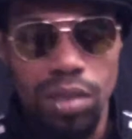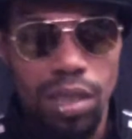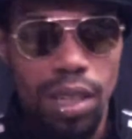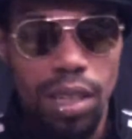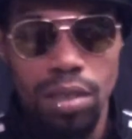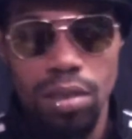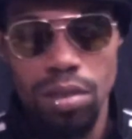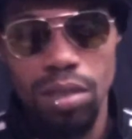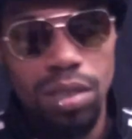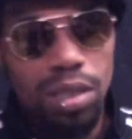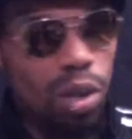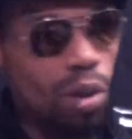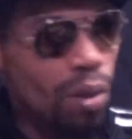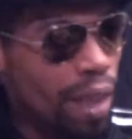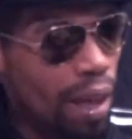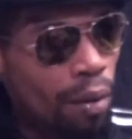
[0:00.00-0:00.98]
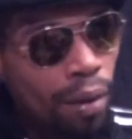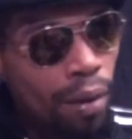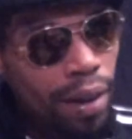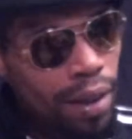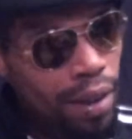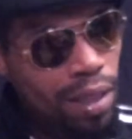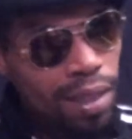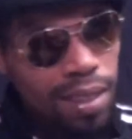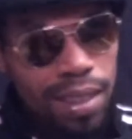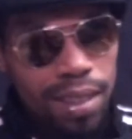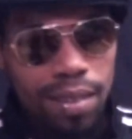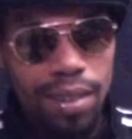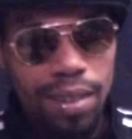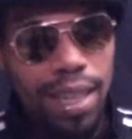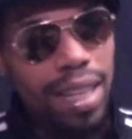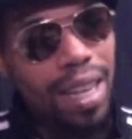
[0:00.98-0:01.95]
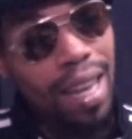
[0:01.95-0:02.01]
Can't you just go that way?
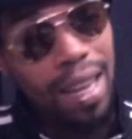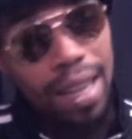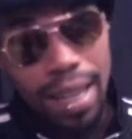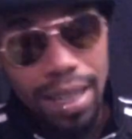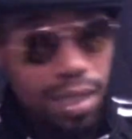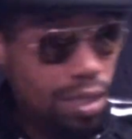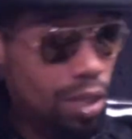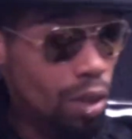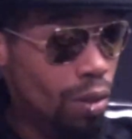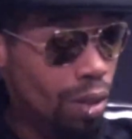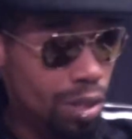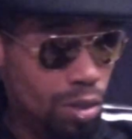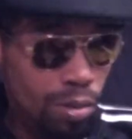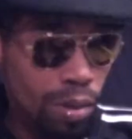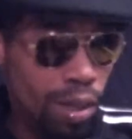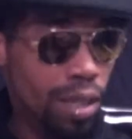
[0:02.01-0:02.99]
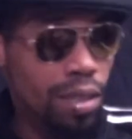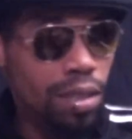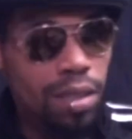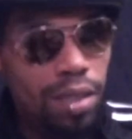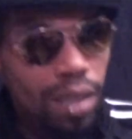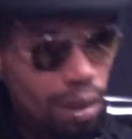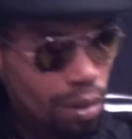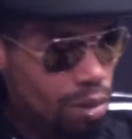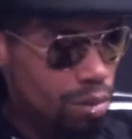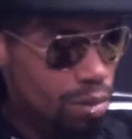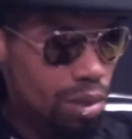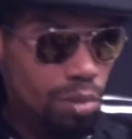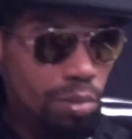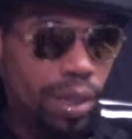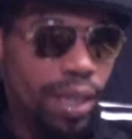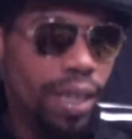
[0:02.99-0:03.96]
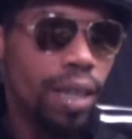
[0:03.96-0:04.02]
Like, can't they just go this way and then you'll
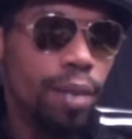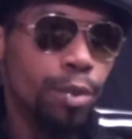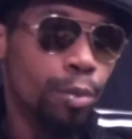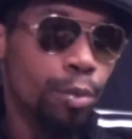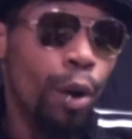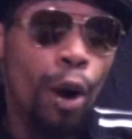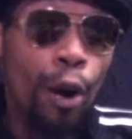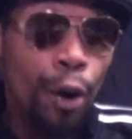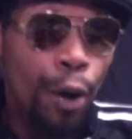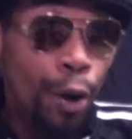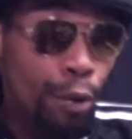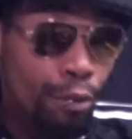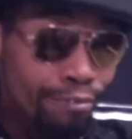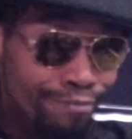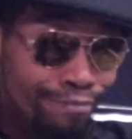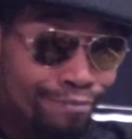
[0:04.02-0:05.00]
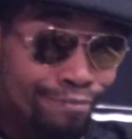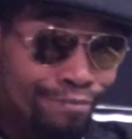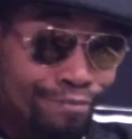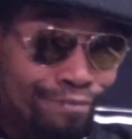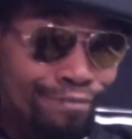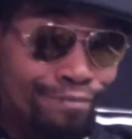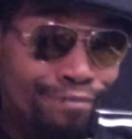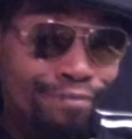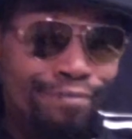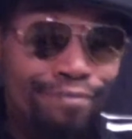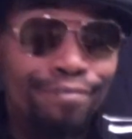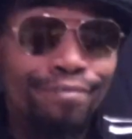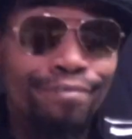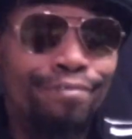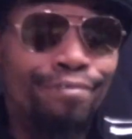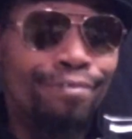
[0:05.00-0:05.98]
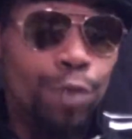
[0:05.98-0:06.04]
meet up tomorrow?
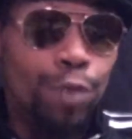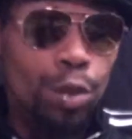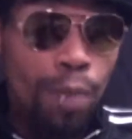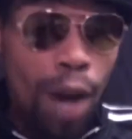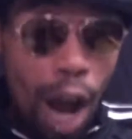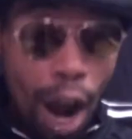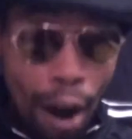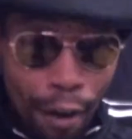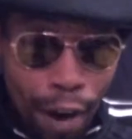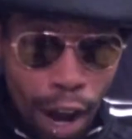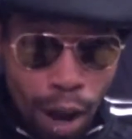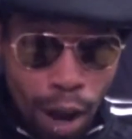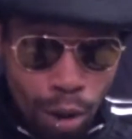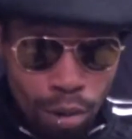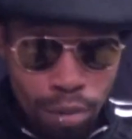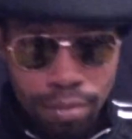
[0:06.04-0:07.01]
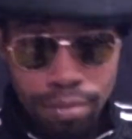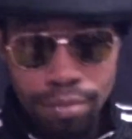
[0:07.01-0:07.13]
Tomorrow!